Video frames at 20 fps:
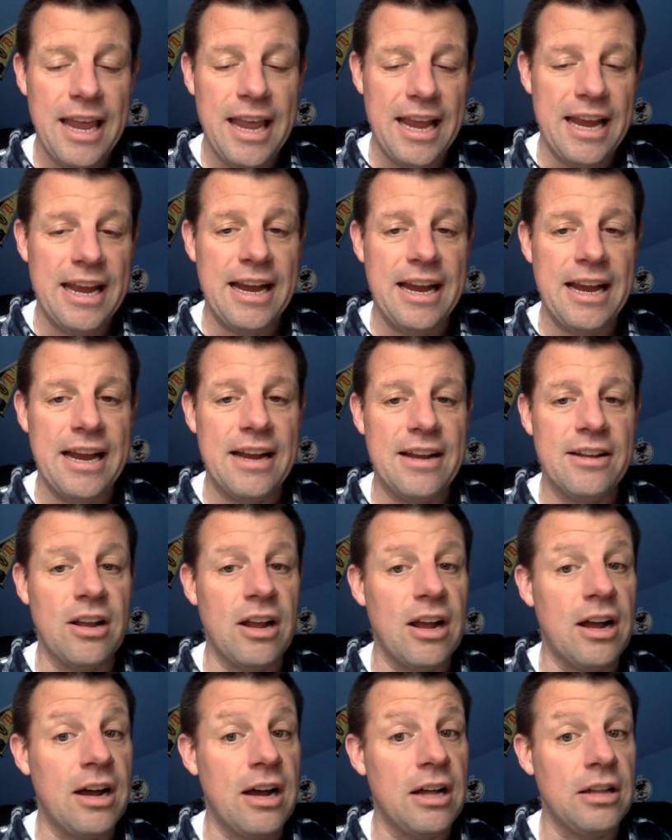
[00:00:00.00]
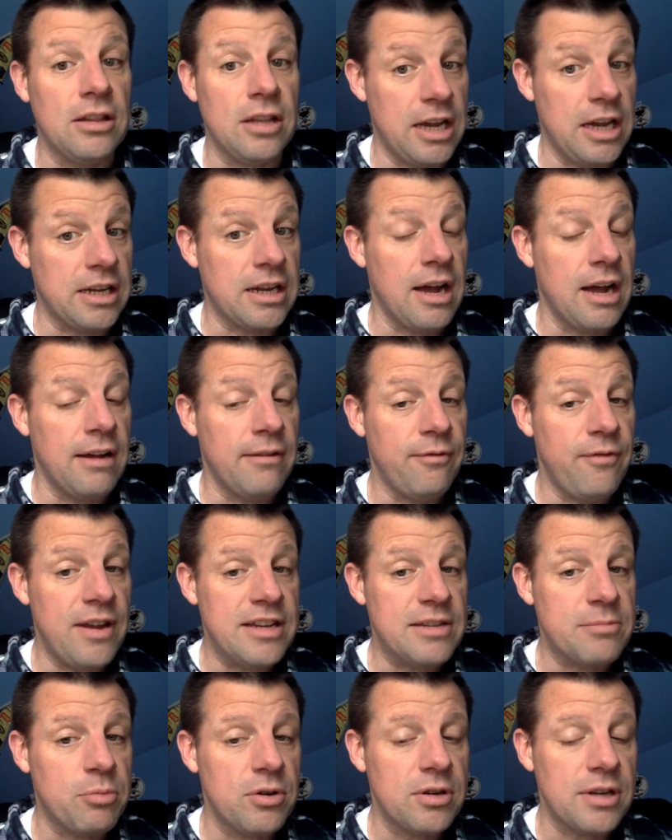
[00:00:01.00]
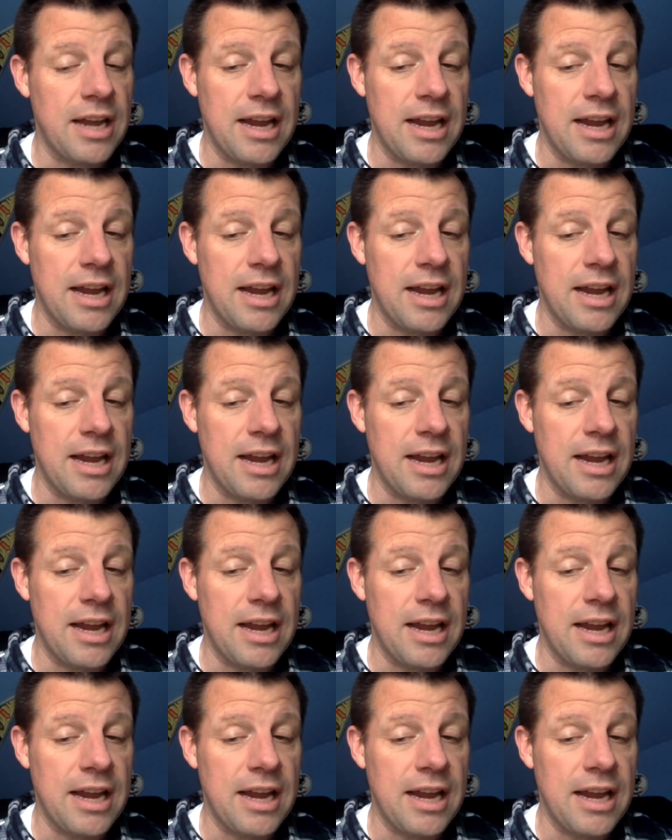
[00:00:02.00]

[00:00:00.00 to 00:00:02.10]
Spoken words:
and like on Facebook